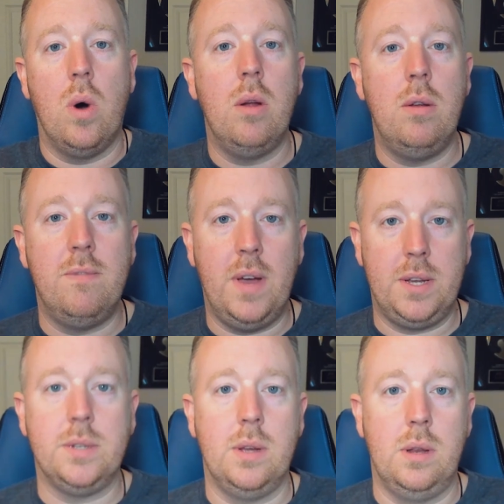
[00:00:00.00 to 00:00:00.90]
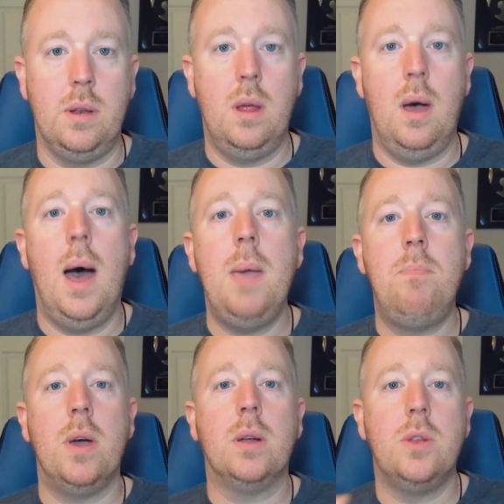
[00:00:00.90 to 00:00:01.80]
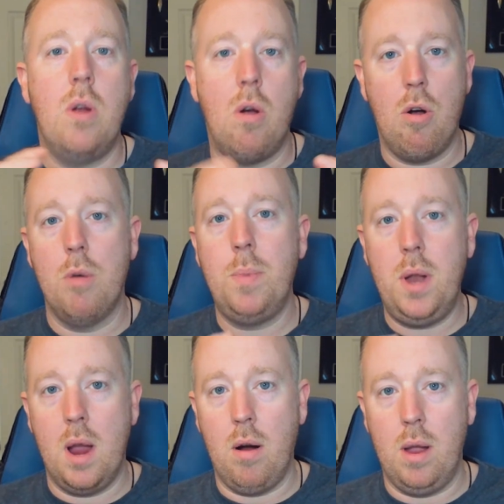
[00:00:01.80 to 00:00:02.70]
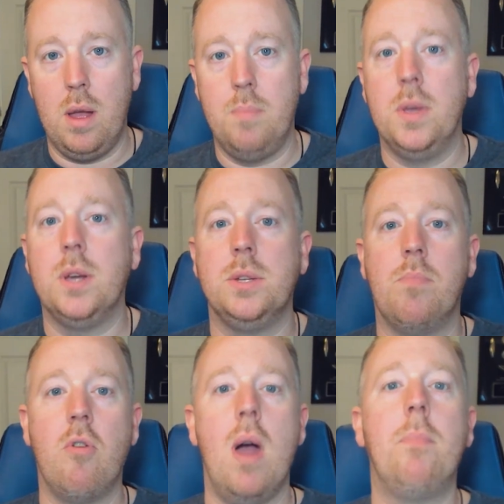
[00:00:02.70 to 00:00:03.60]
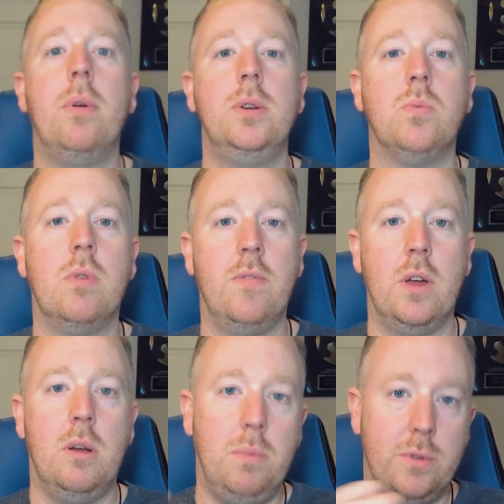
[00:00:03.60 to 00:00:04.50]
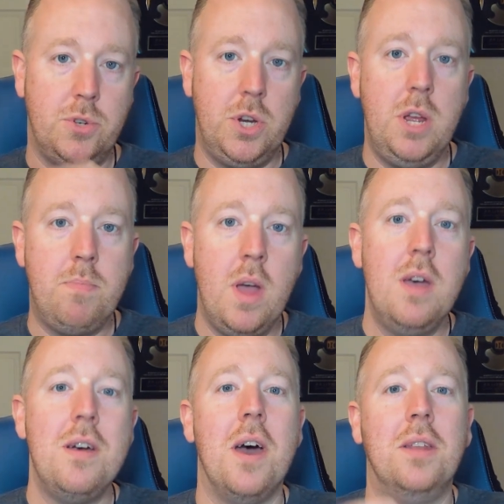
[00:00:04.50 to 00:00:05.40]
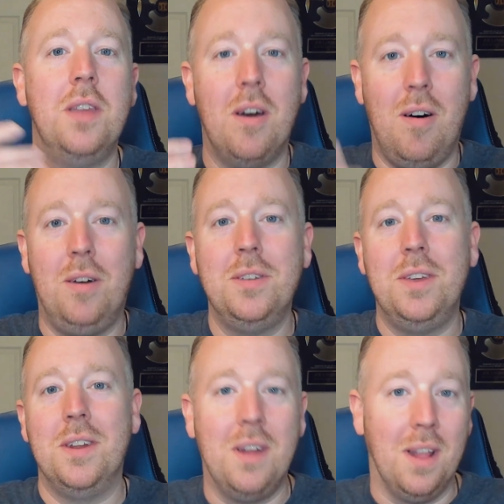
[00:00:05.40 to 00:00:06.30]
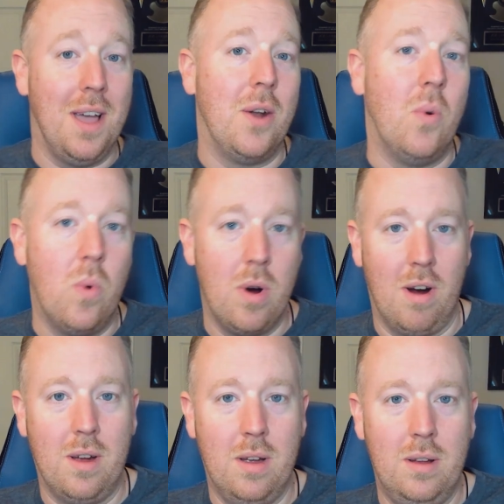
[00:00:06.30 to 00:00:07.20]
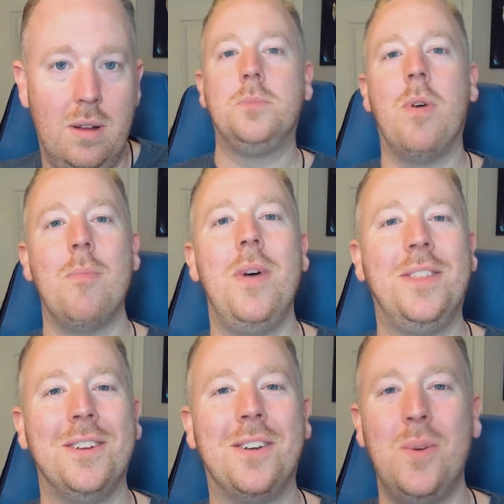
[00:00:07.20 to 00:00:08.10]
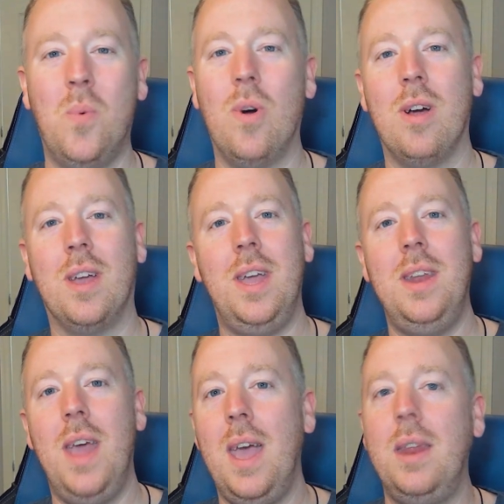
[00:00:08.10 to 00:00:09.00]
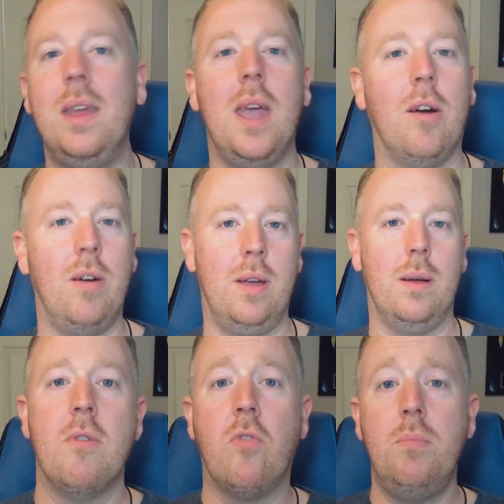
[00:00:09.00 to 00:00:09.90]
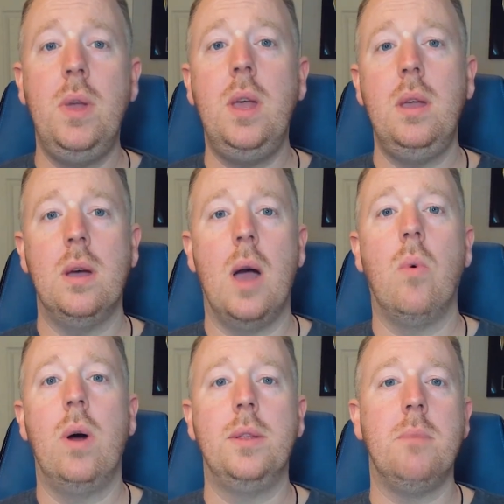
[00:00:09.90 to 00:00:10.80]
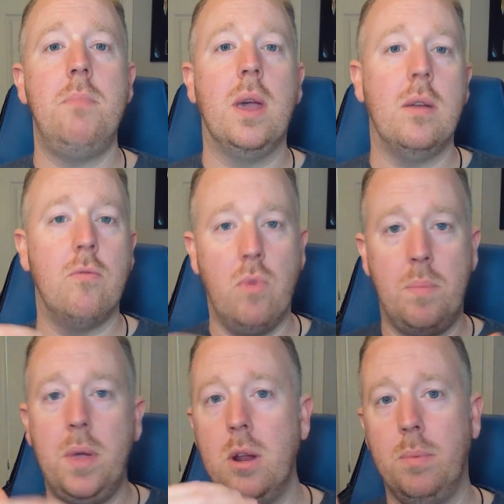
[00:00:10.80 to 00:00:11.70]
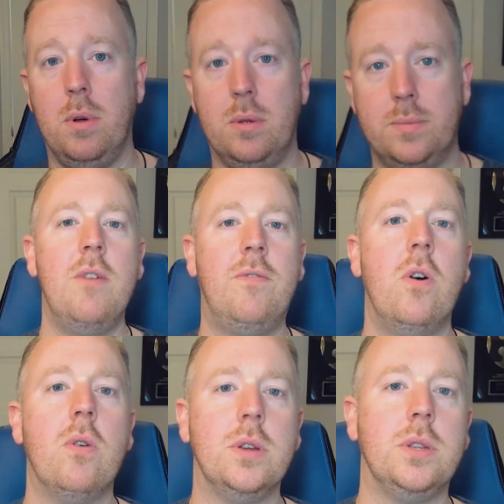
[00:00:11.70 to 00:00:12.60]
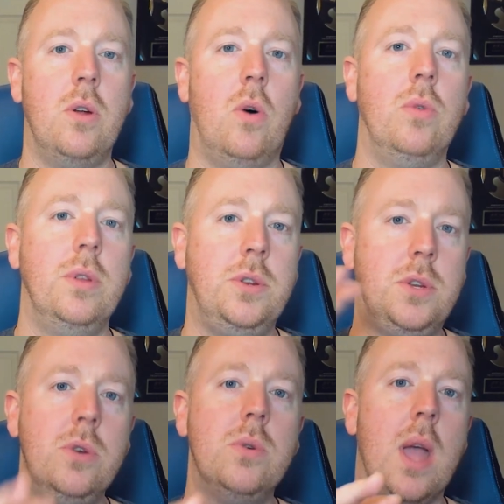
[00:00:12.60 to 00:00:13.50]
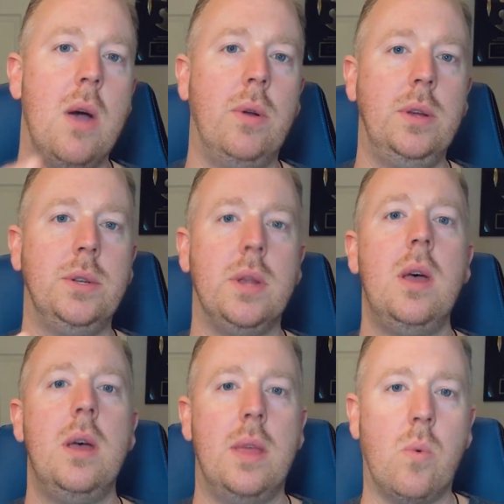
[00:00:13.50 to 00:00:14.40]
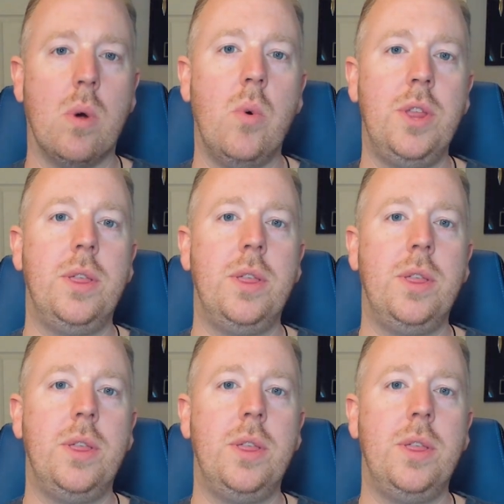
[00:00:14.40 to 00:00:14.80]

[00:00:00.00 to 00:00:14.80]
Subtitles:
you want to invest in. I picked an urban area because the properties were available cheap and they all needed a lot of work. This BRRRR method could work in any area, but for me, I wanted to make it repeatable. So I focused on only 2 counties that were